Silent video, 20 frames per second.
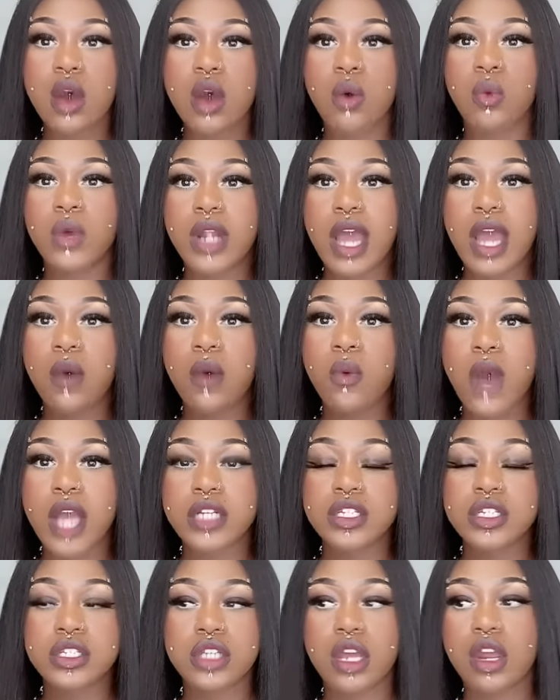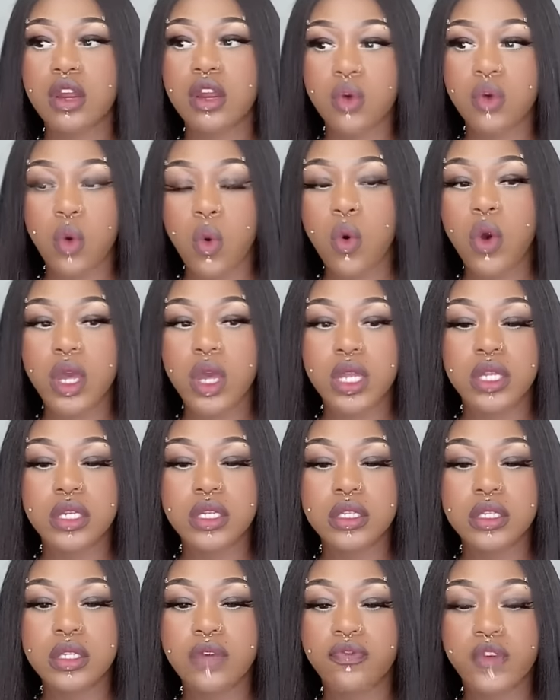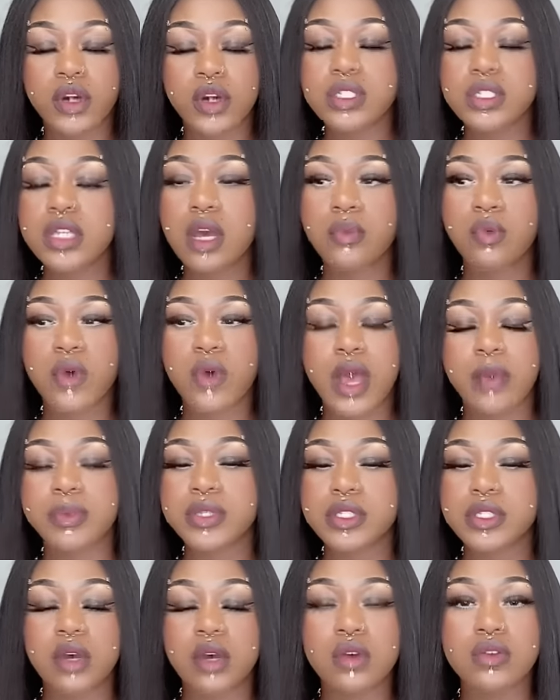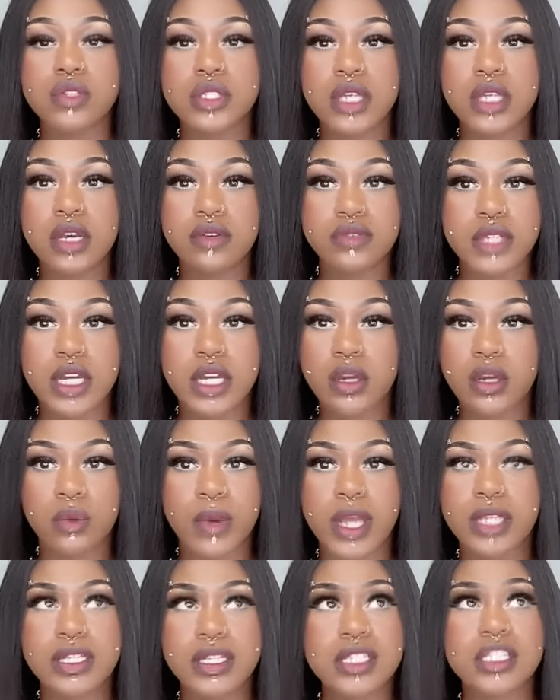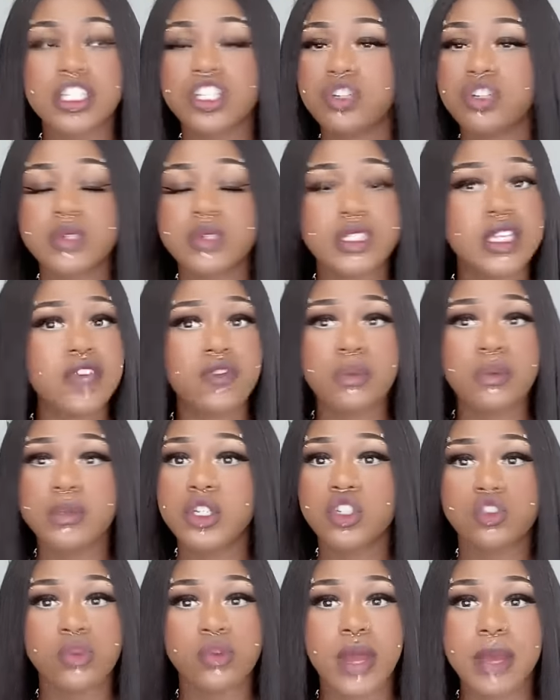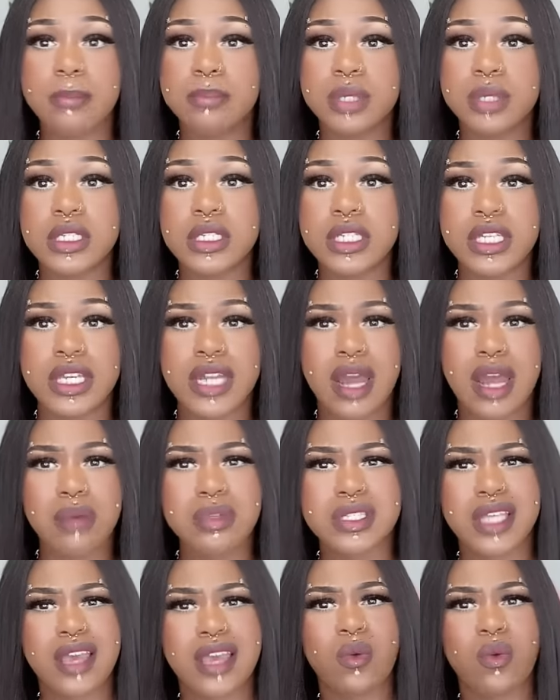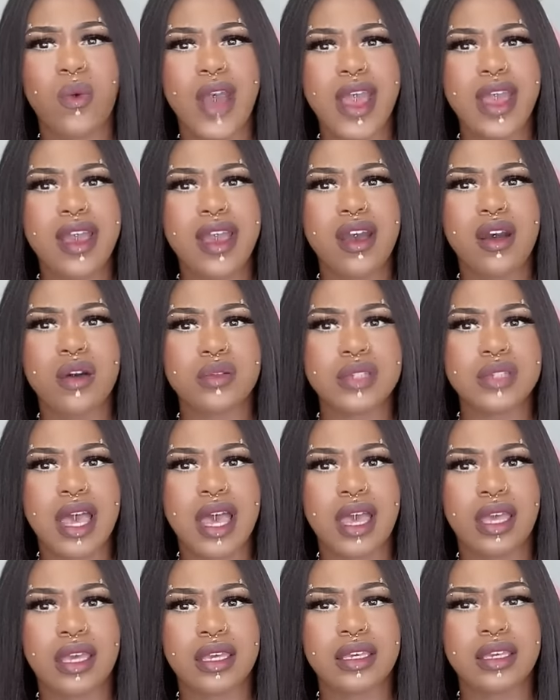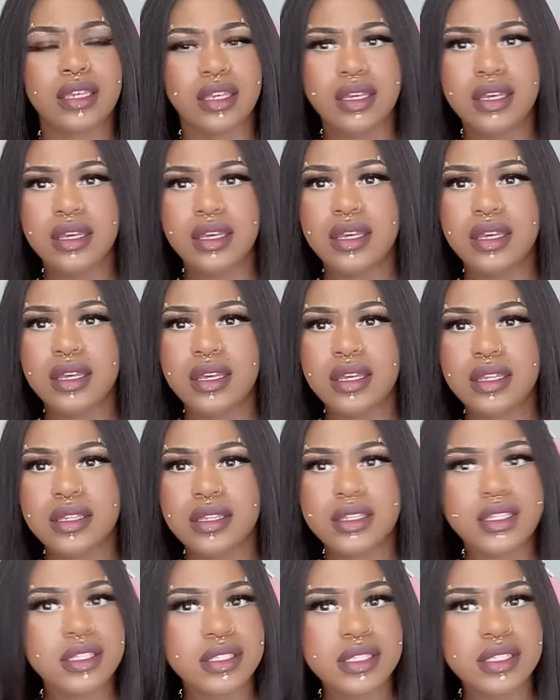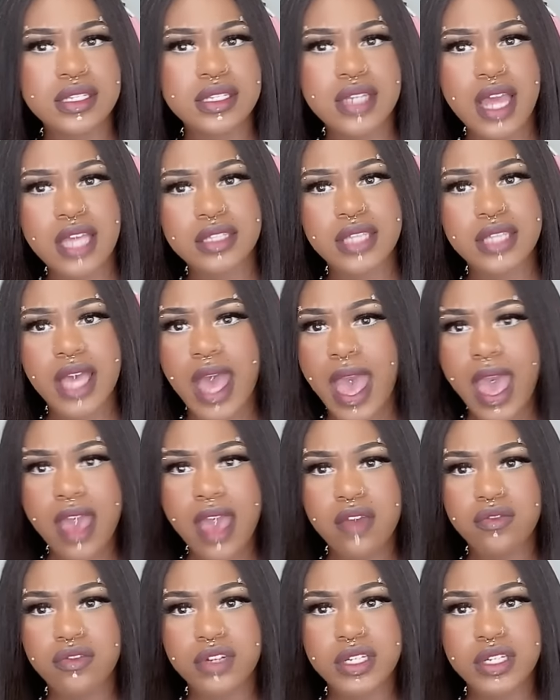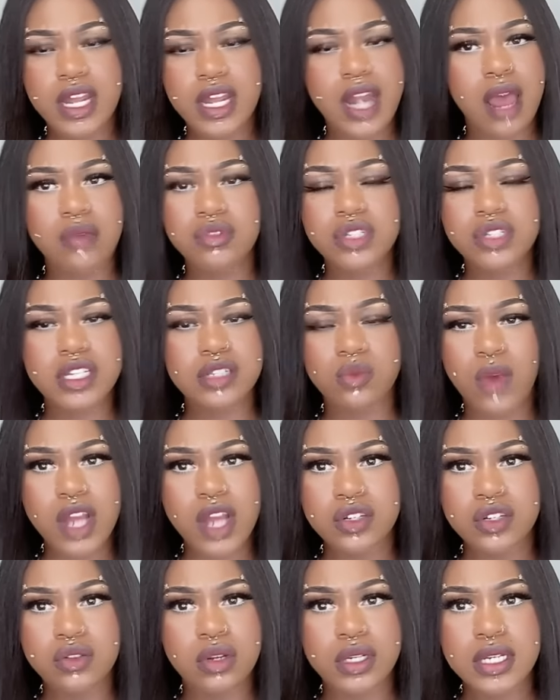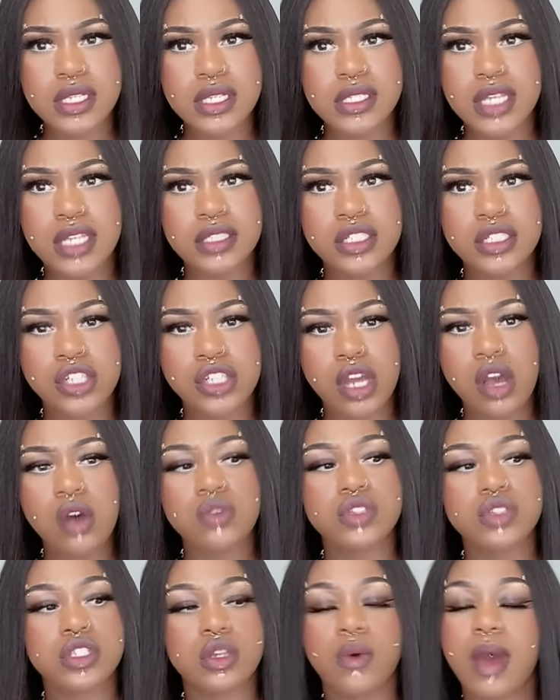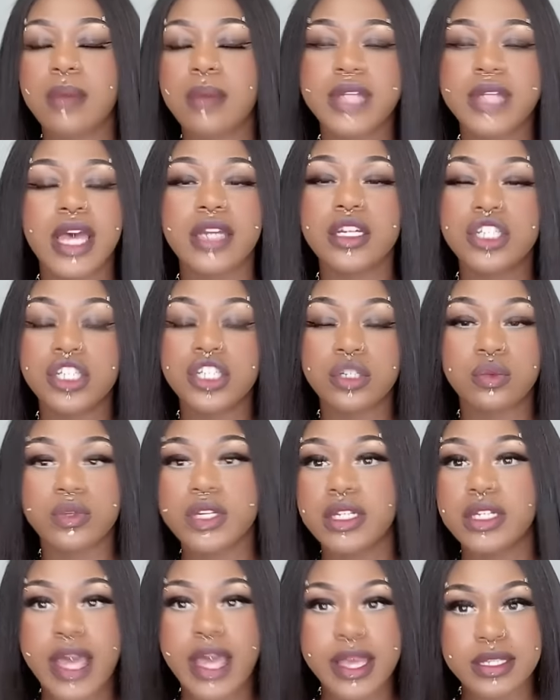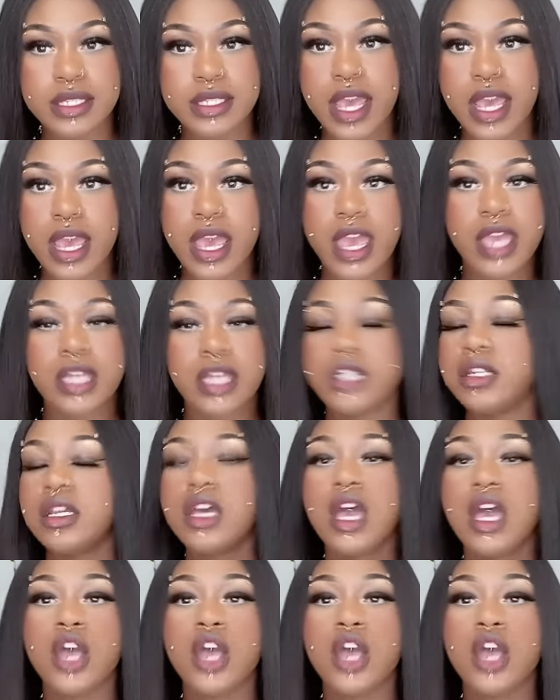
When I watched her on the first couple episodes of Young and Reckless, she was giving me straight bully. And I was like, wow, like this is not the ivory that I was just watching on these other shows. So I'm glad that she realized that and